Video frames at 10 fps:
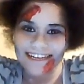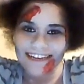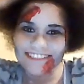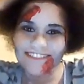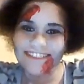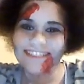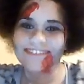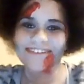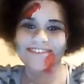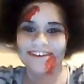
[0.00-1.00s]
joined the
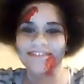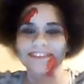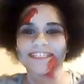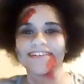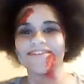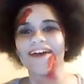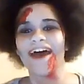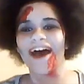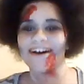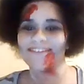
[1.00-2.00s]
women's rugby team.
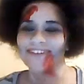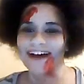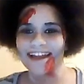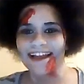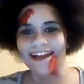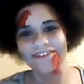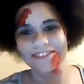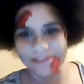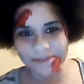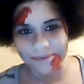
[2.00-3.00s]
And like every
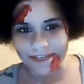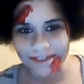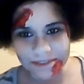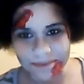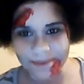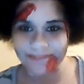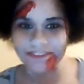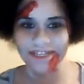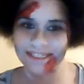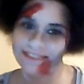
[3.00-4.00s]
social we go to, we have
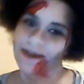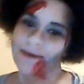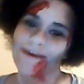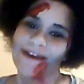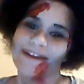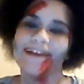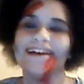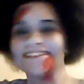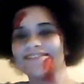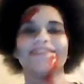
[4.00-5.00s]
to dress up, and
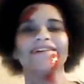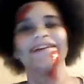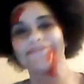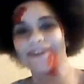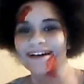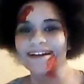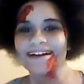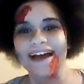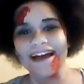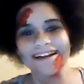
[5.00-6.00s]
it's really fun.
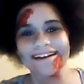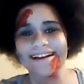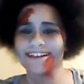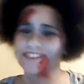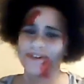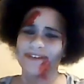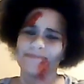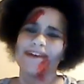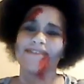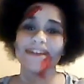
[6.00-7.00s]
I enjoy
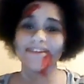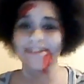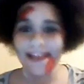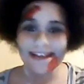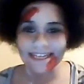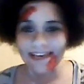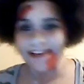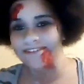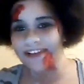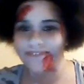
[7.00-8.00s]
being really
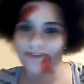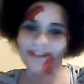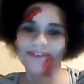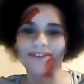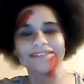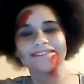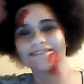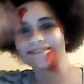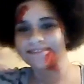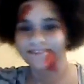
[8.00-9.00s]
creative and like finding all these
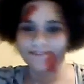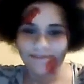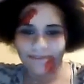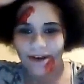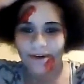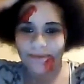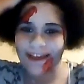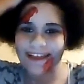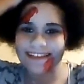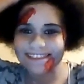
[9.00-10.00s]
fun
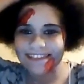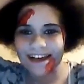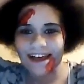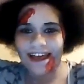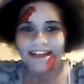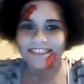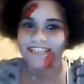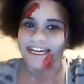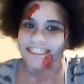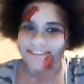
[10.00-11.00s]
ways to
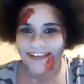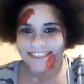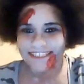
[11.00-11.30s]
change my